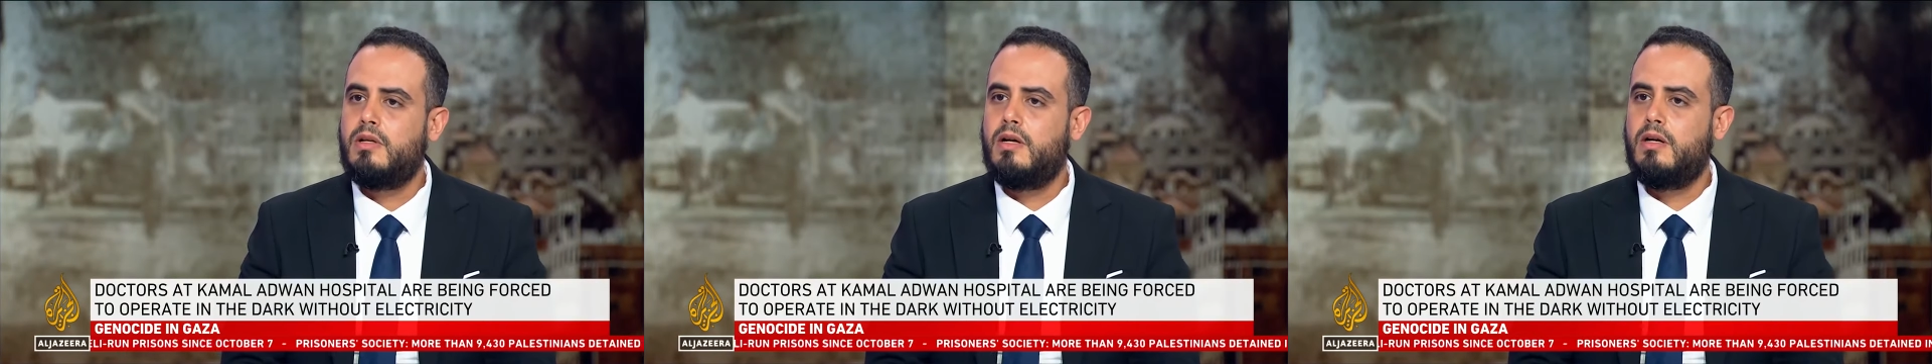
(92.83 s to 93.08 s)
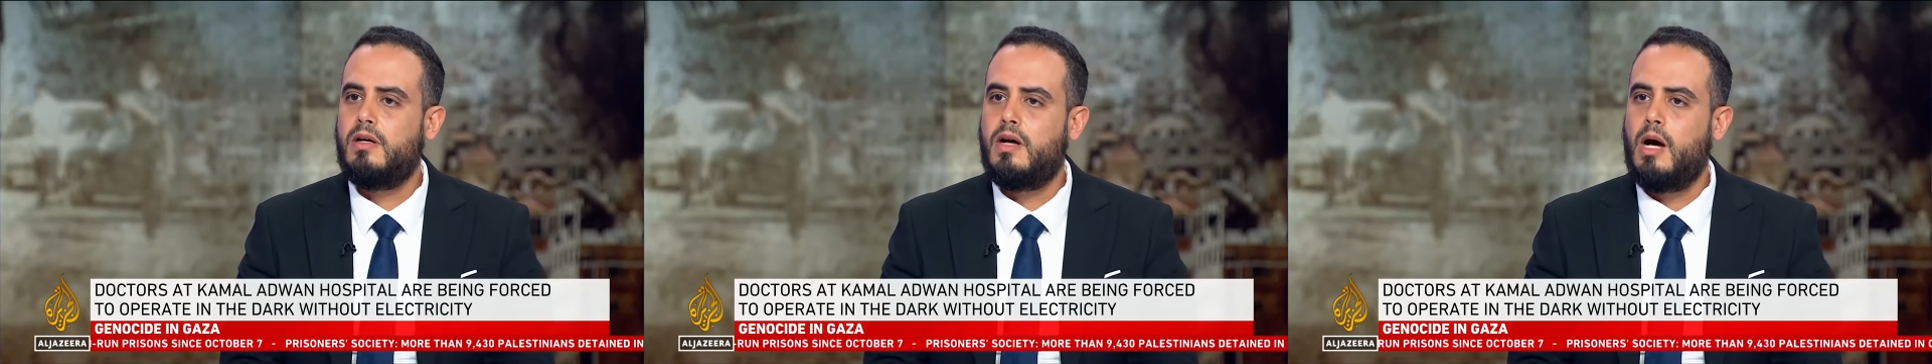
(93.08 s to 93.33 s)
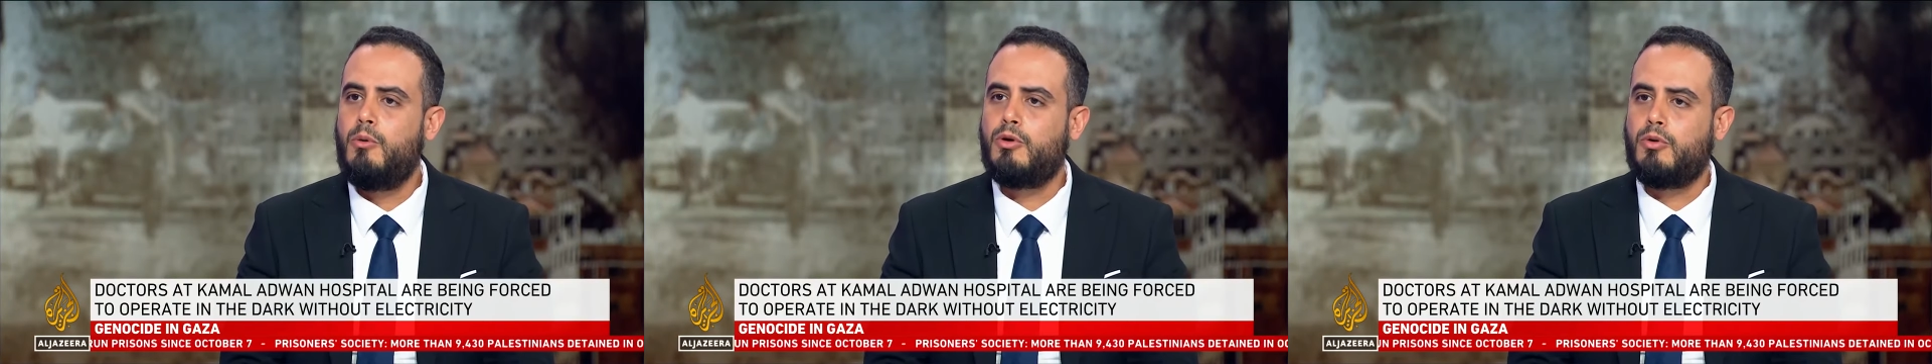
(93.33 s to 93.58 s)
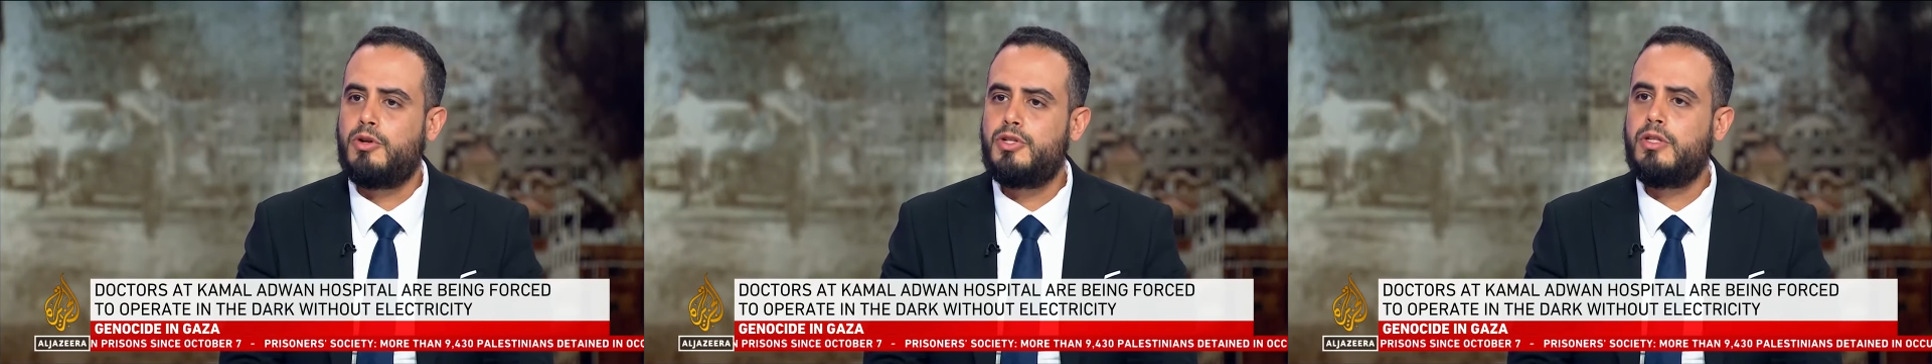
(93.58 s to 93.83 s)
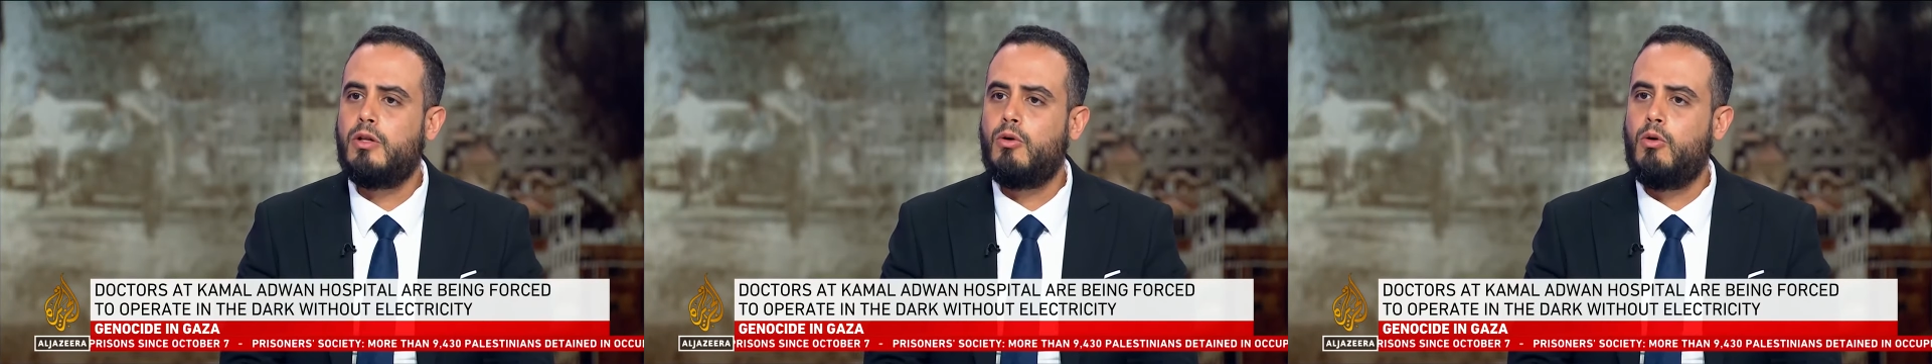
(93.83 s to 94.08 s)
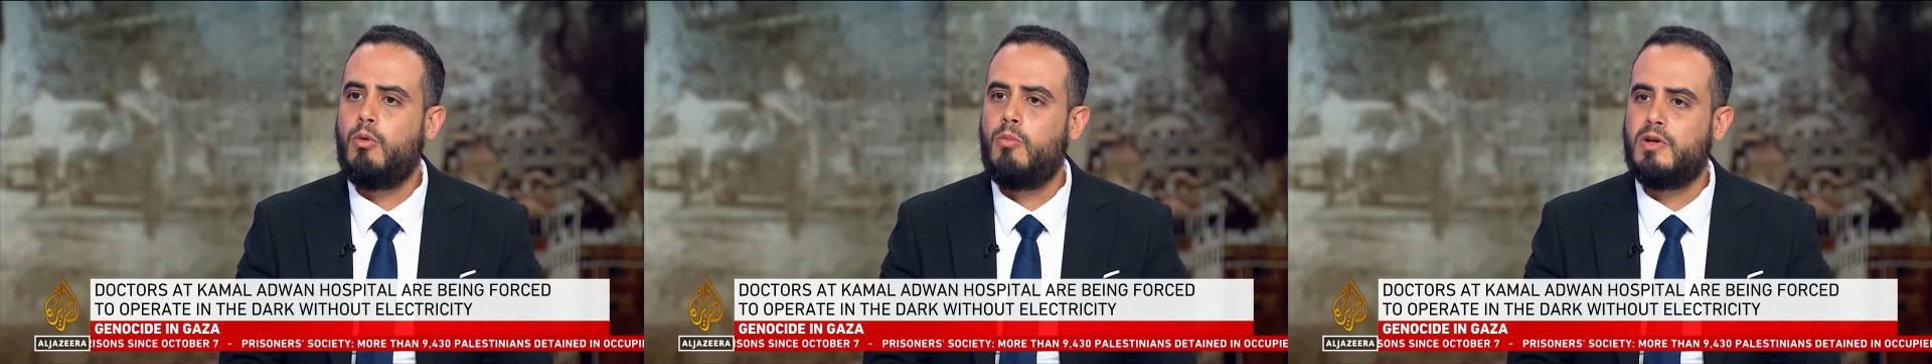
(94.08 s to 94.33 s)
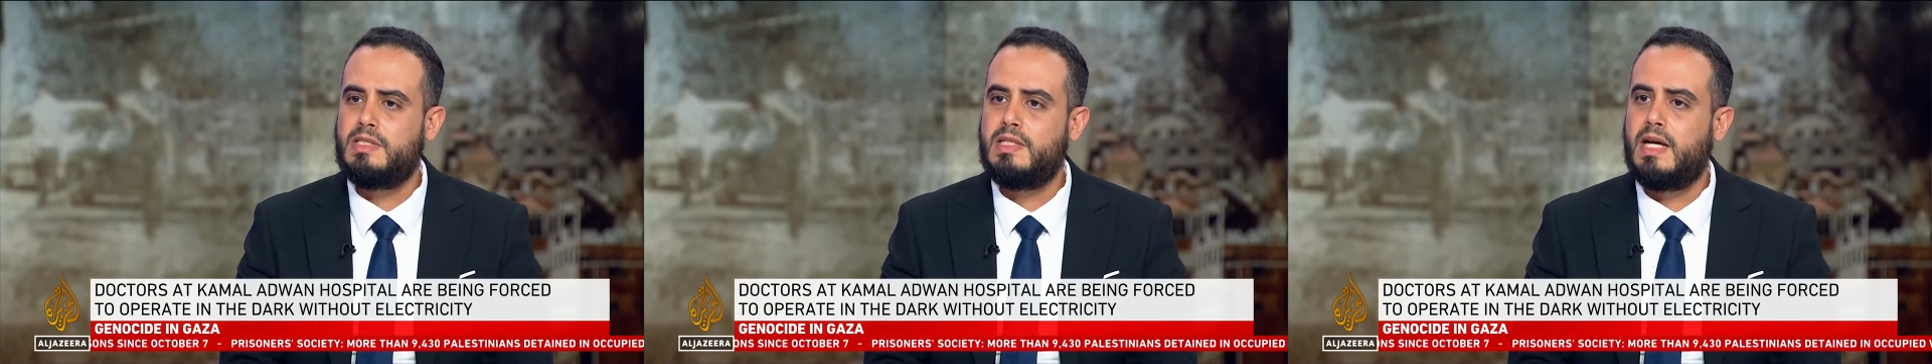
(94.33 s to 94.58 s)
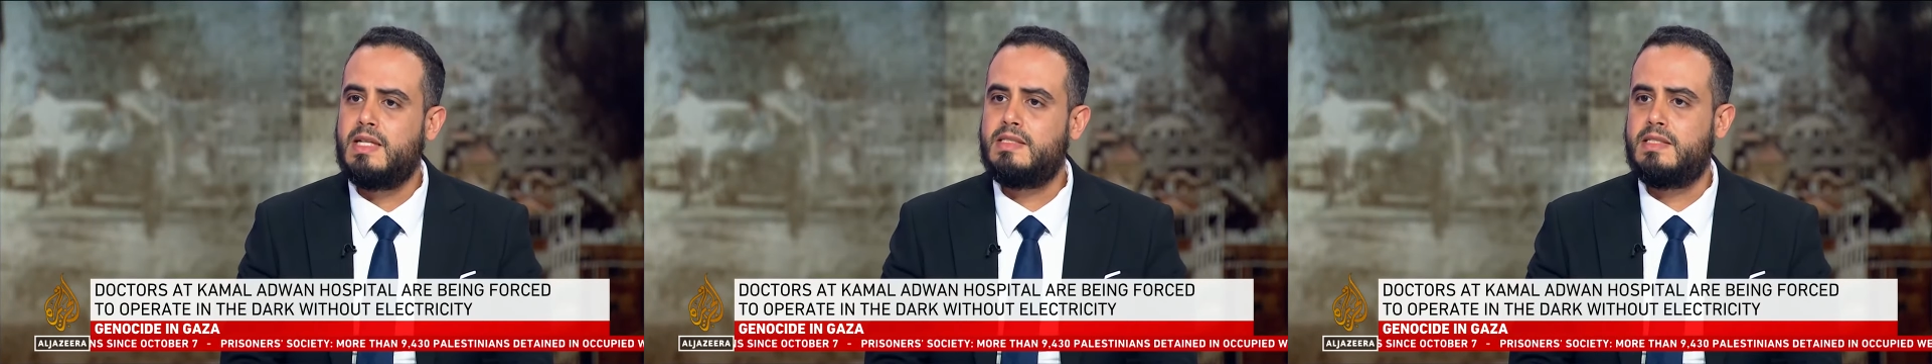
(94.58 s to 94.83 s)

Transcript: Our original home was in Gaza